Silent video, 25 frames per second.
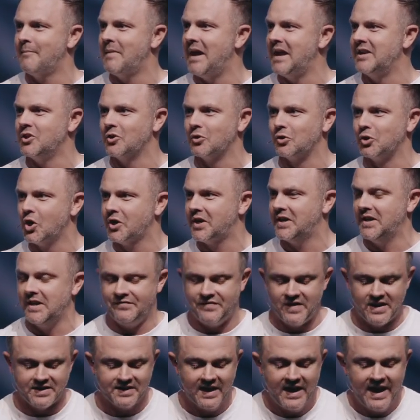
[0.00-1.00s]
and you're looking at
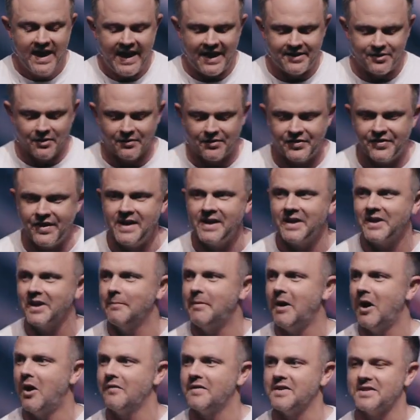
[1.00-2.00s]
this and you're thinking
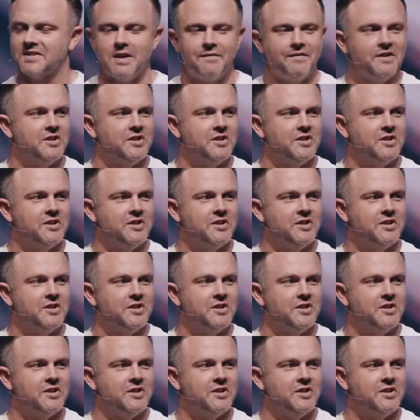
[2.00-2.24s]
about all this stuff,